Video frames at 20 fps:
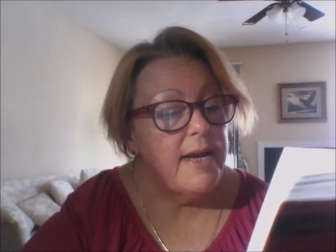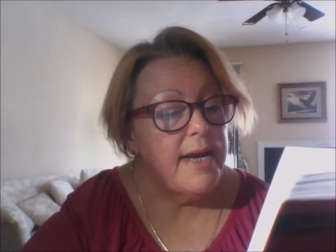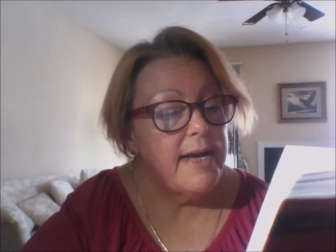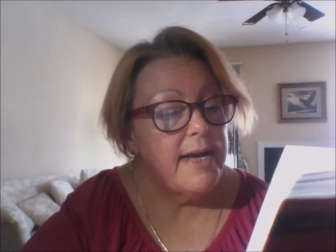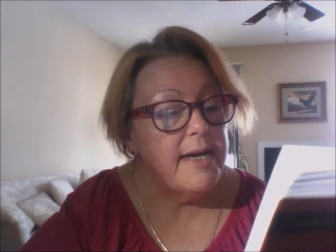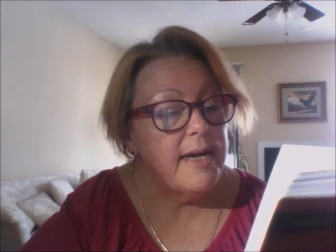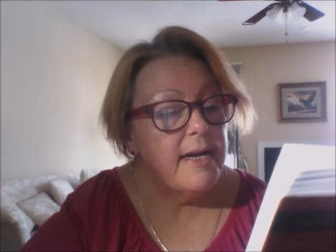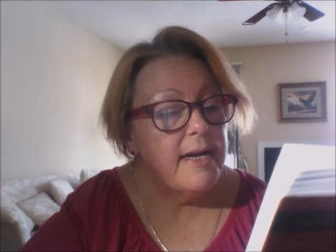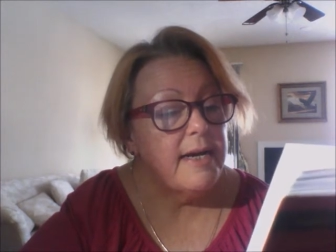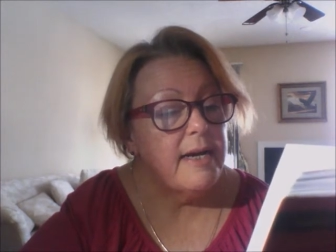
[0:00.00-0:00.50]

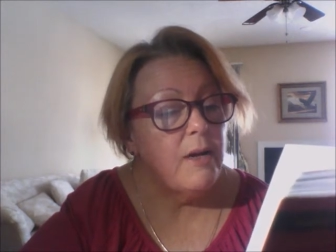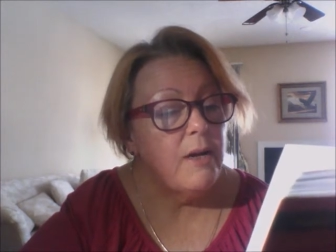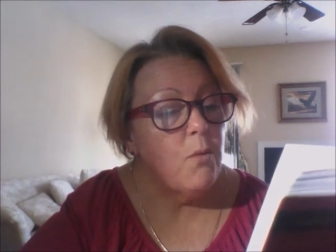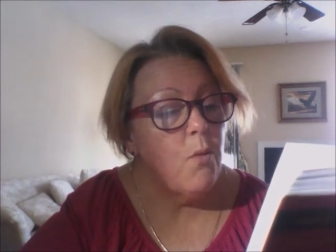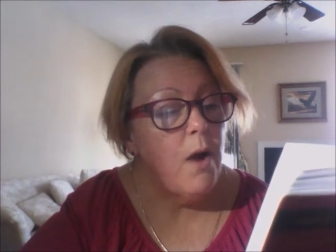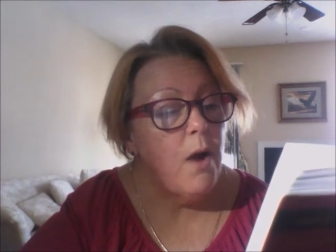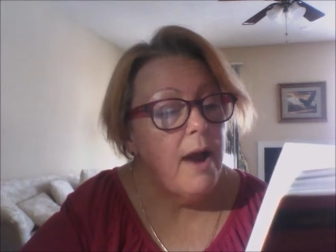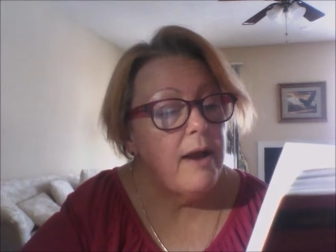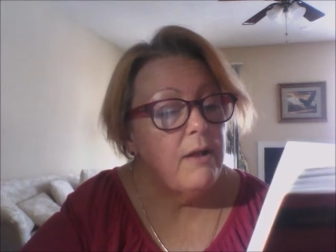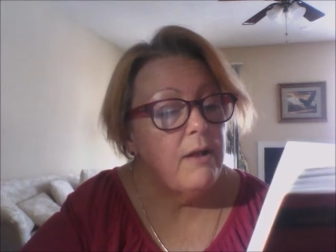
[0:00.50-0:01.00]
In a little
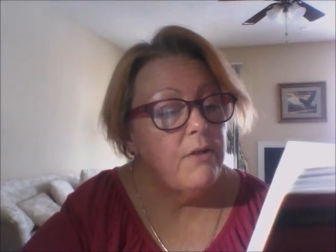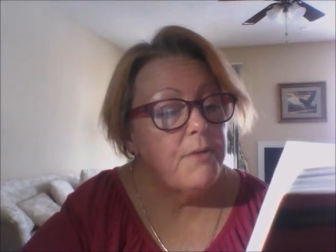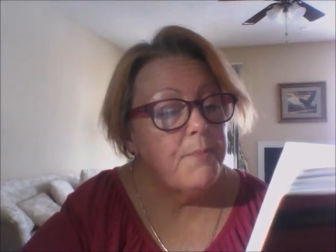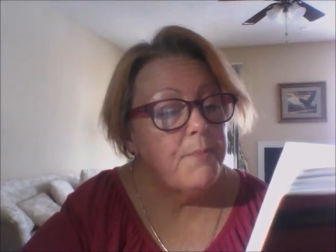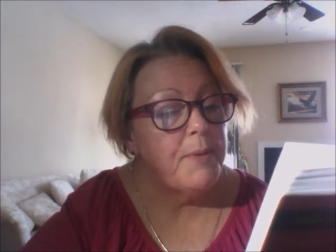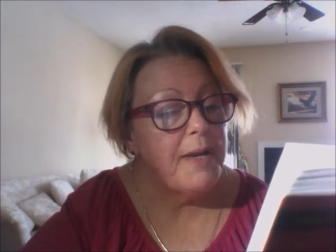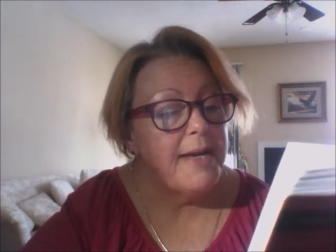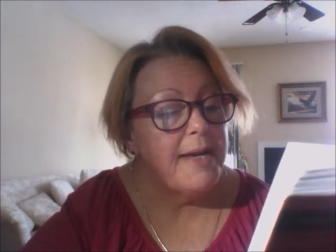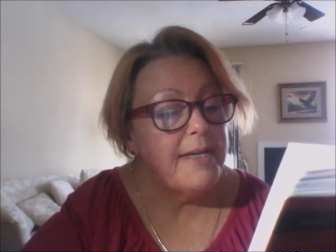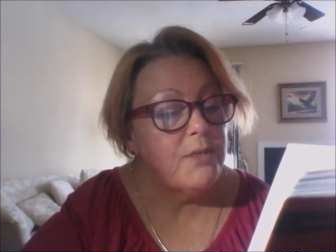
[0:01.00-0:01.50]
while the
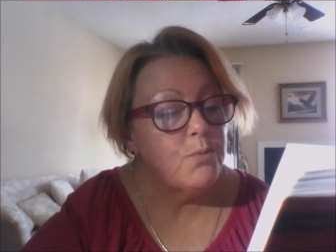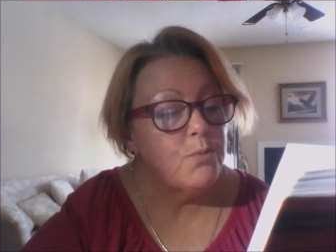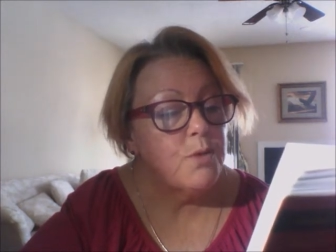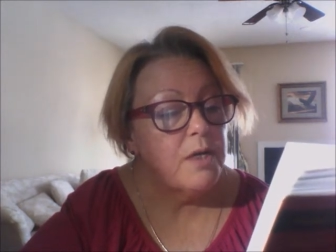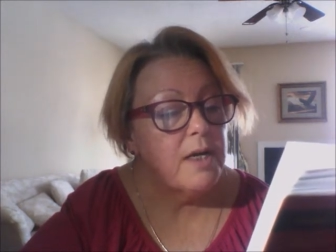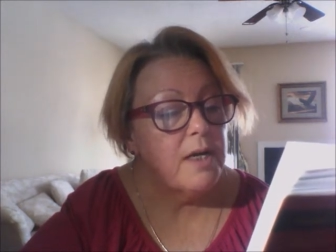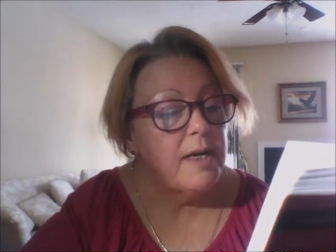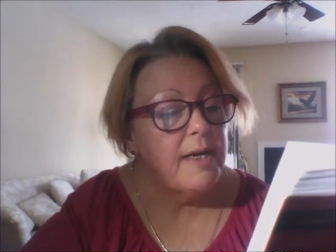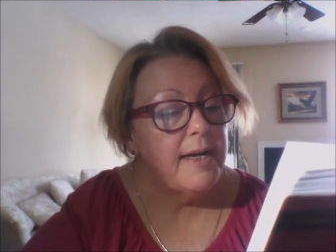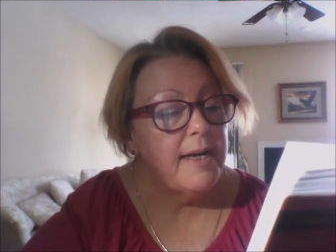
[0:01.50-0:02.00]
plates were
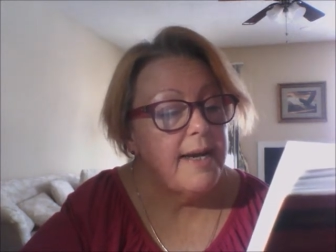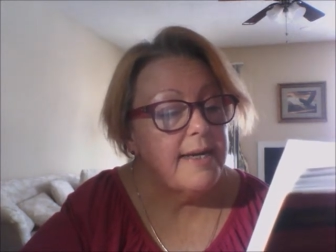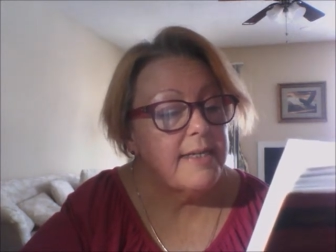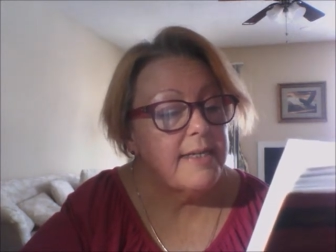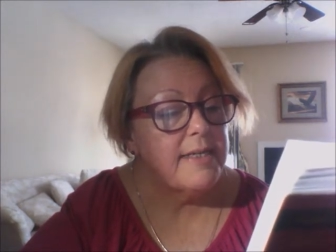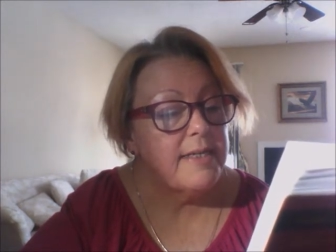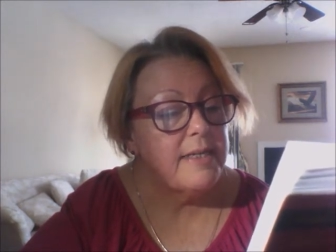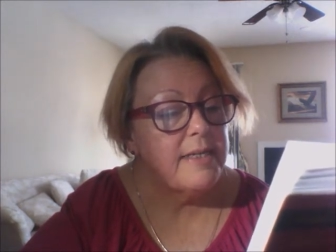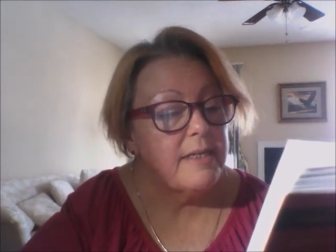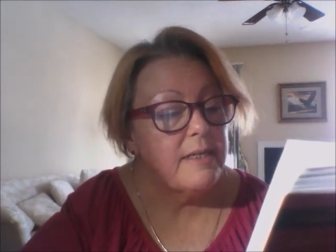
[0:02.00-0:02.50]

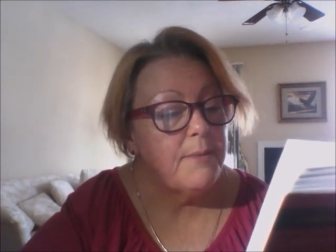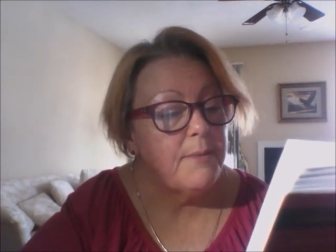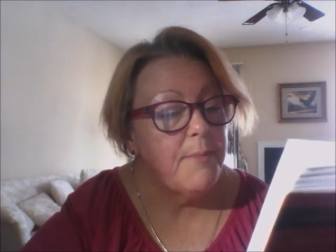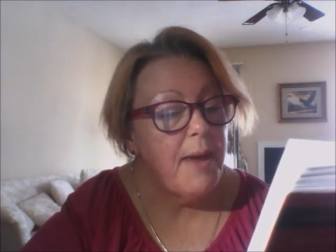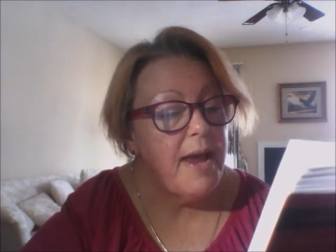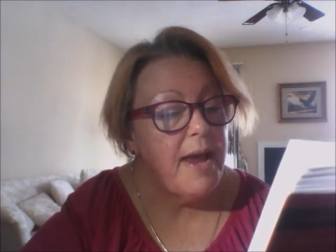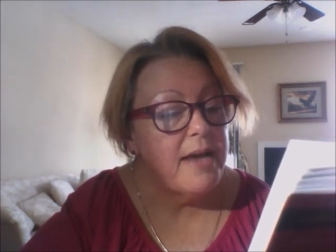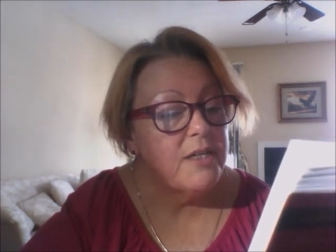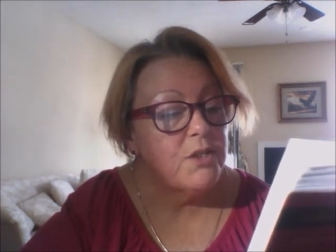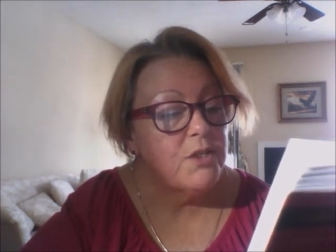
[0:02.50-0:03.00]
collected and the
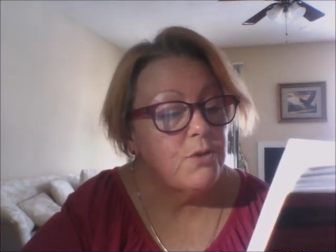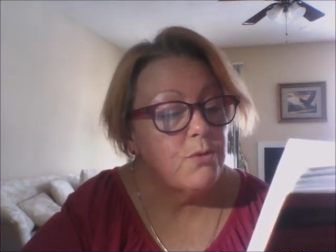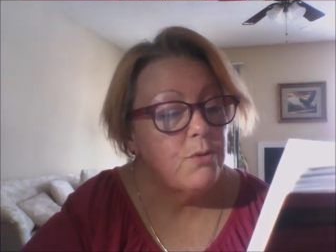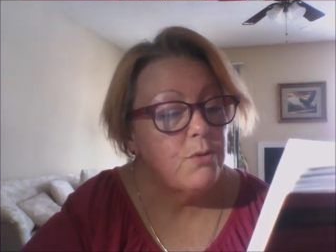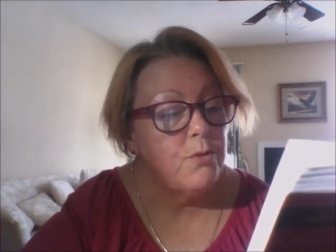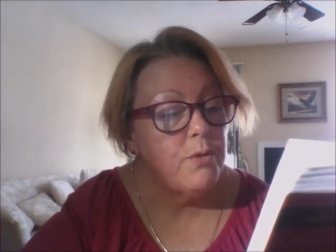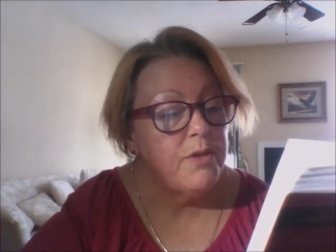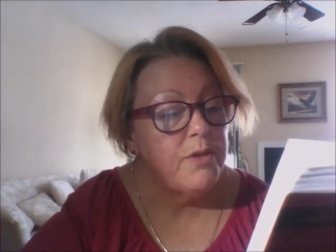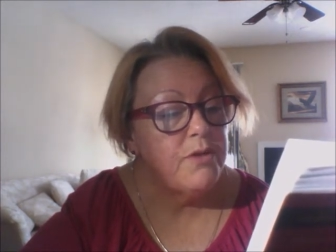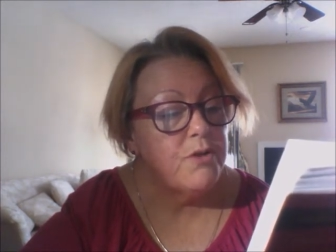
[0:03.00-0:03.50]

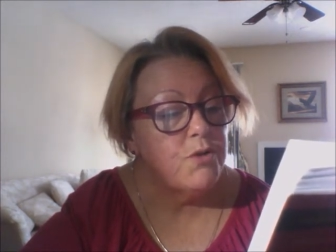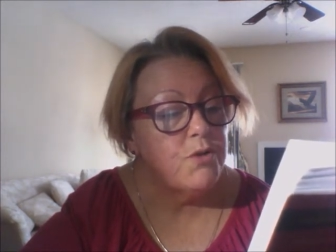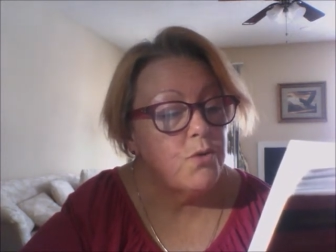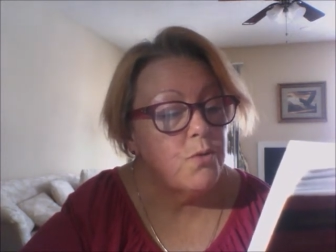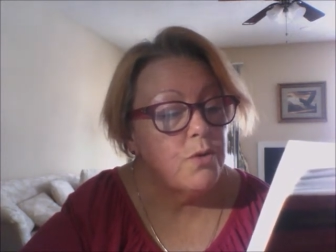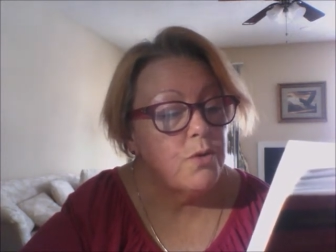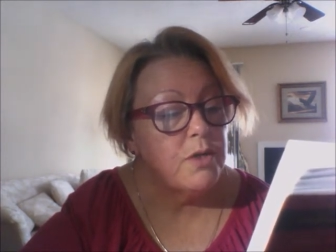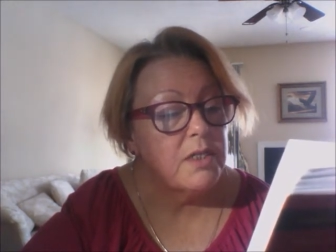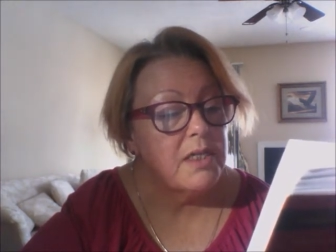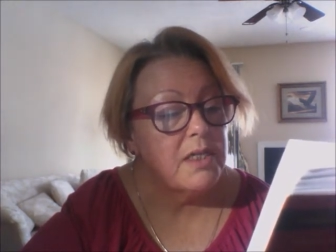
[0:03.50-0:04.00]
pass-through and the
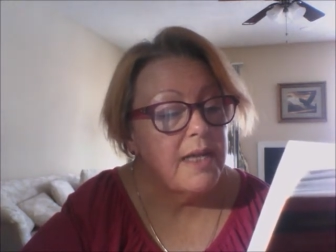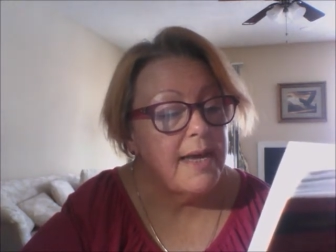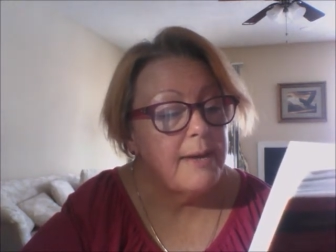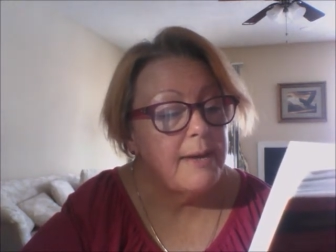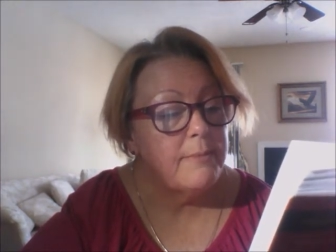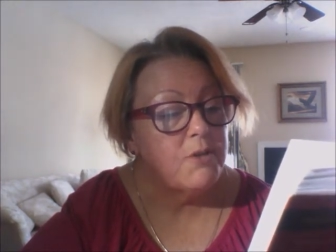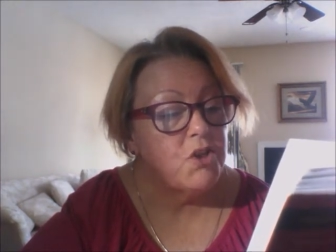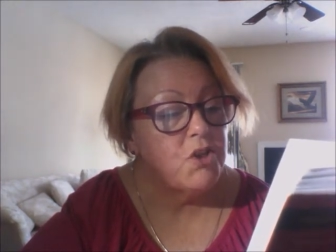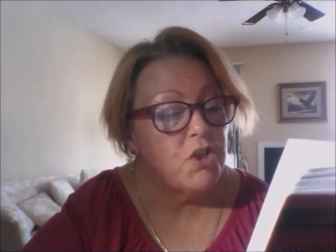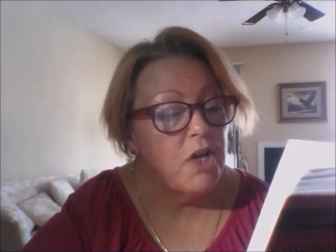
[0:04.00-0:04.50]
door
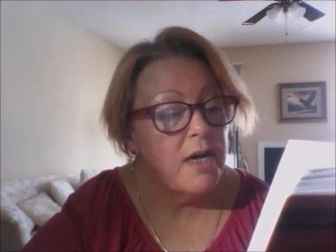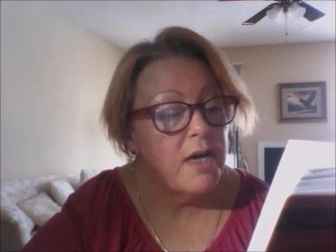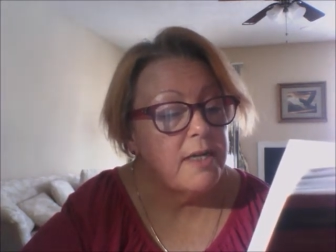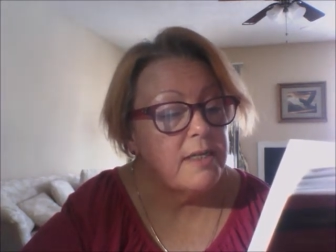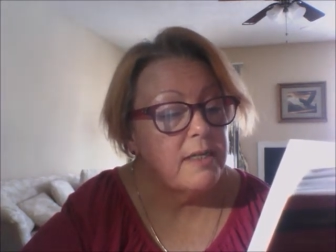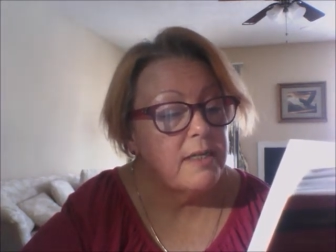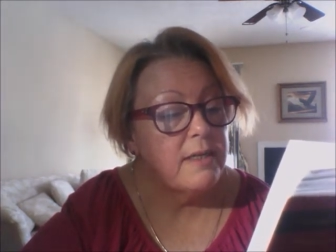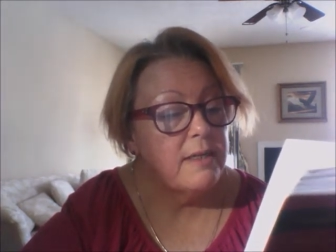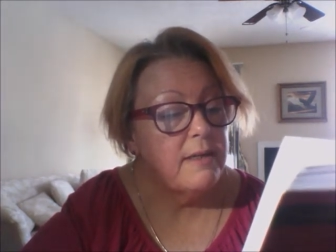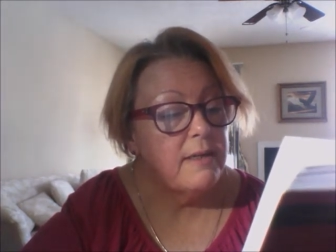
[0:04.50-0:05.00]
slammed
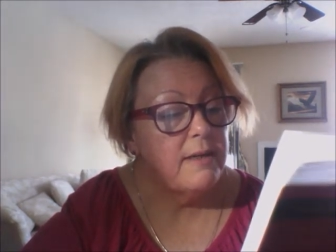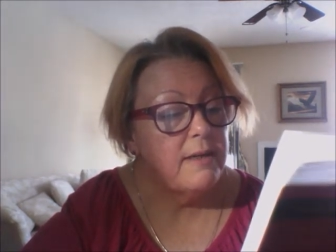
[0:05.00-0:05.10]
shut.